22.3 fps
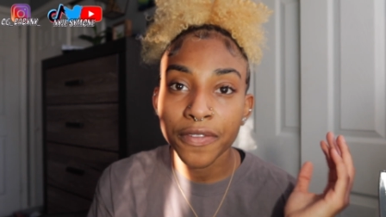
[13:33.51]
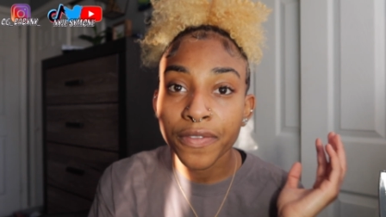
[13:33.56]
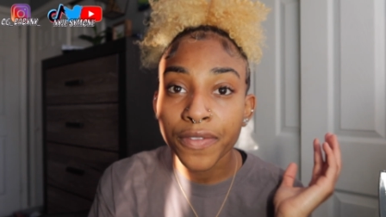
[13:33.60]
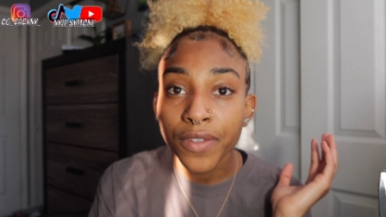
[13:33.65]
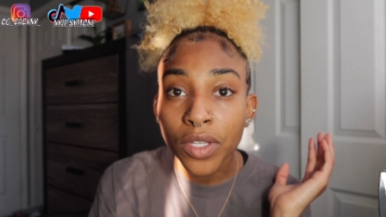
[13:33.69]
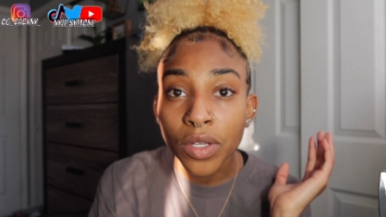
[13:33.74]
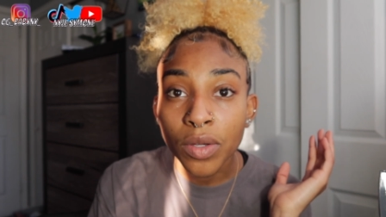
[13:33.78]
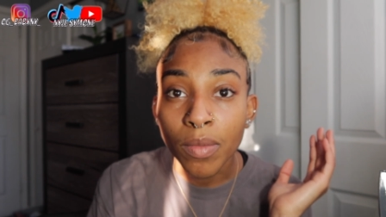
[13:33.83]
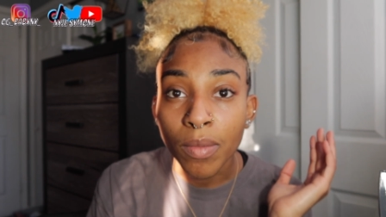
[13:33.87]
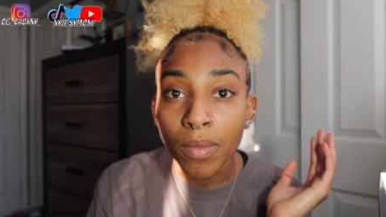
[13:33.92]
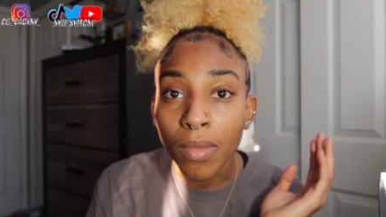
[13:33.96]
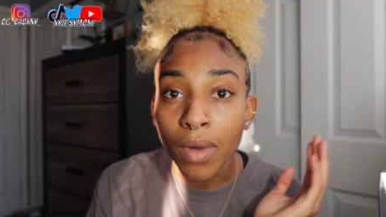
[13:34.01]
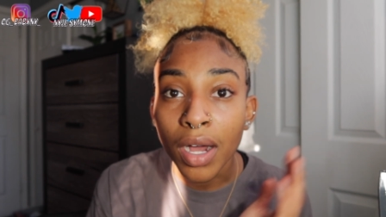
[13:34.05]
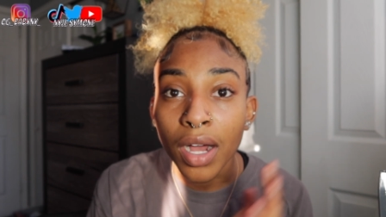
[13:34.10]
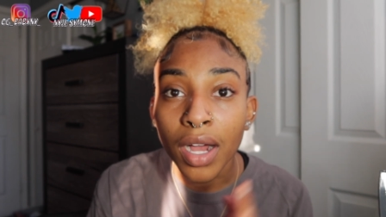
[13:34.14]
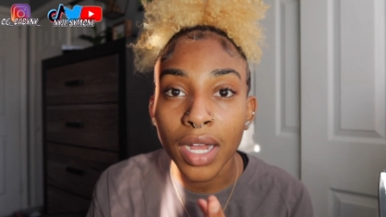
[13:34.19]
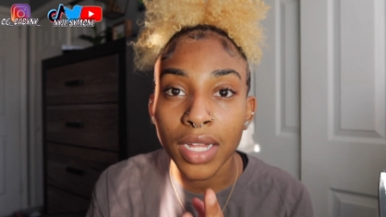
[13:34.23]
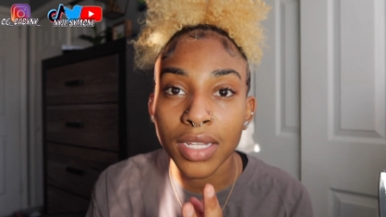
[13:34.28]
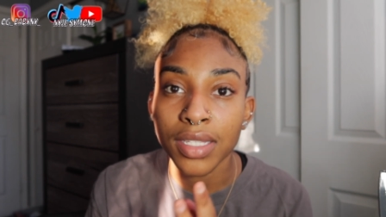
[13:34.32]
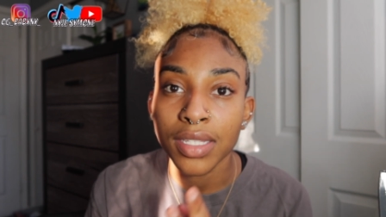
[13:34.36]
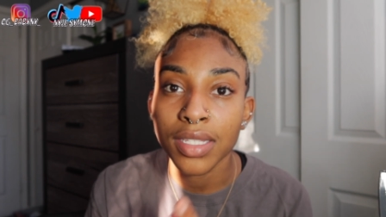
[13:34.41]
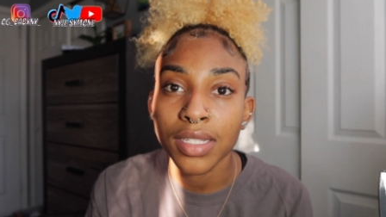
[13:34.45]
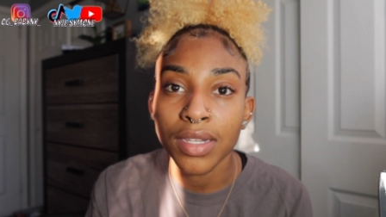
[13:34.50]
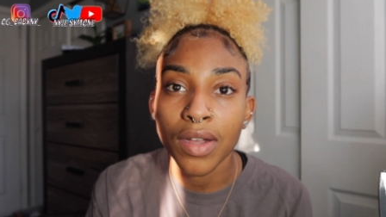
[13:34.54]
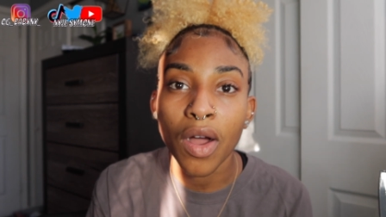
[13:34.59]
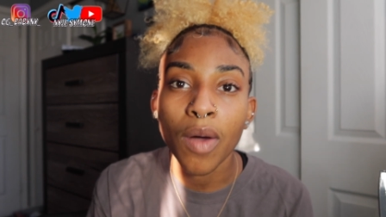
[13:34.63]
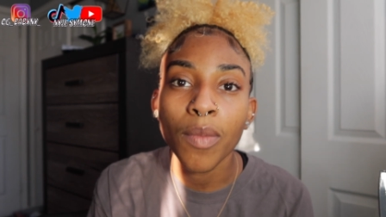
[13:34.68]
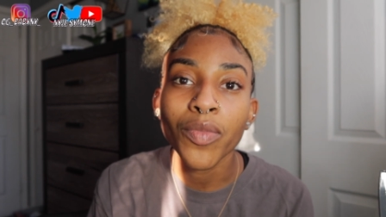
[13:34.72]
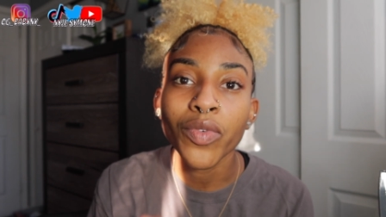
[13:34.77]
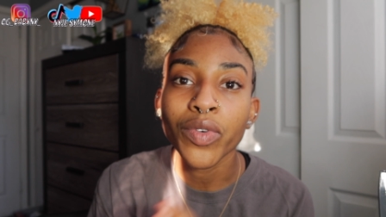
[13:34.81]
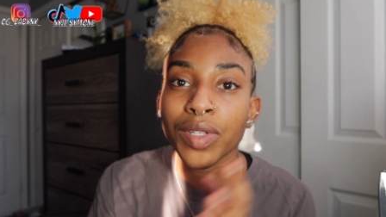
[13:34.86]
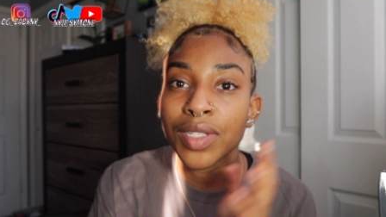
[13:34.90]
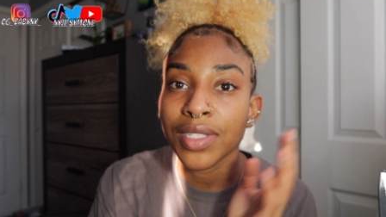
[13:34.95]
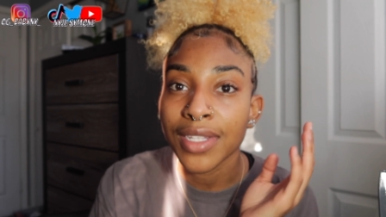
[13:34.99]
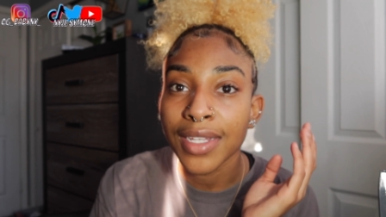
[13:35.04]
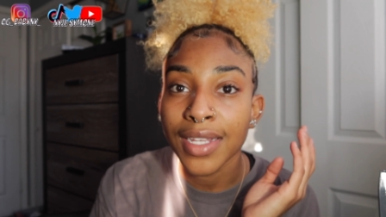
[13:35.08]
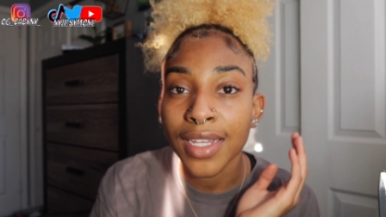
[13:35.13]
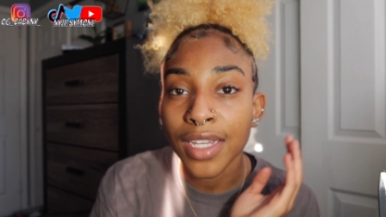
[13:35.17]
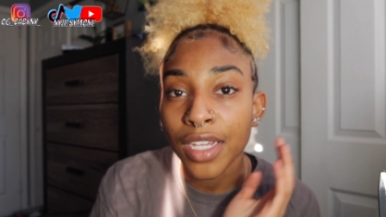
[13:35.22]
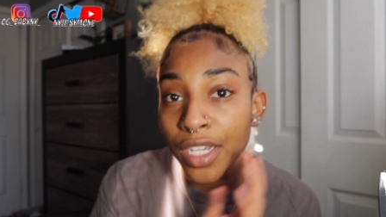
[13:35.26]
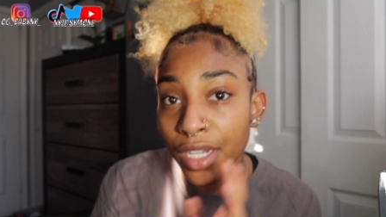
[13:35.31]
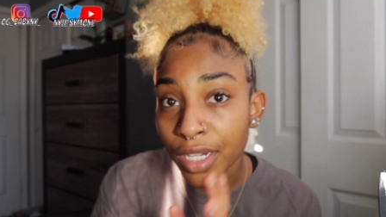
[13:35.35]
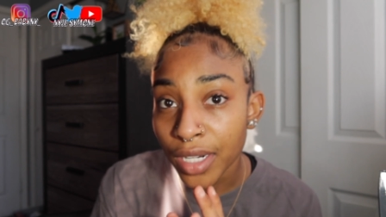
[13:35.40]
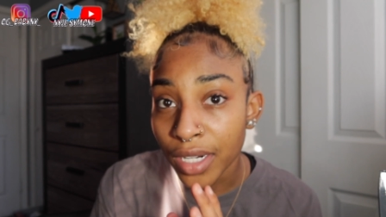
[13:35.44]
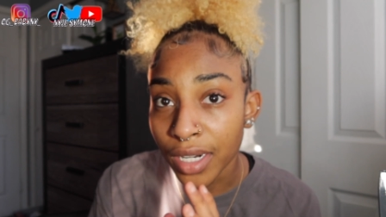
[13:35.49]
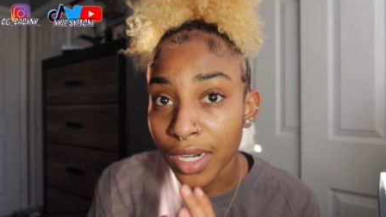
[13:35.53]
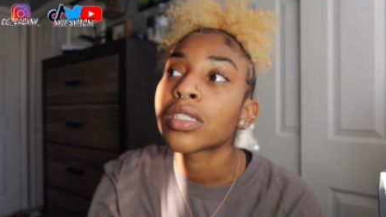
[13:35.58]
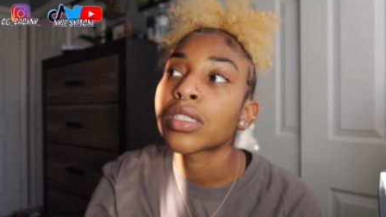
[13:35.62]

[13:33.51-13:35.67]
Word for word: few months, almost a year.